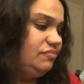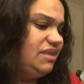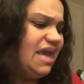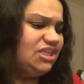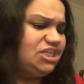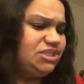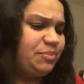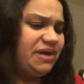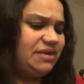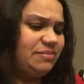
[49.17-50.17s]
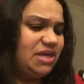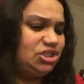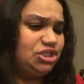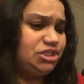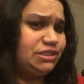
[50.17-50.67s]
yeah, she's pretty
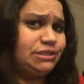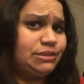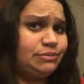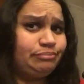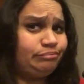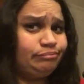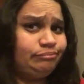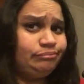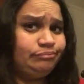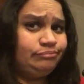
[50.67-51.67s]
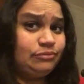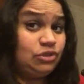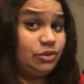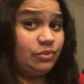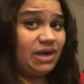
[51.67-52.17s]
much just
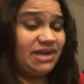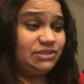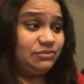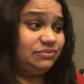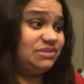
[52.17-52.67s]
doing what I do.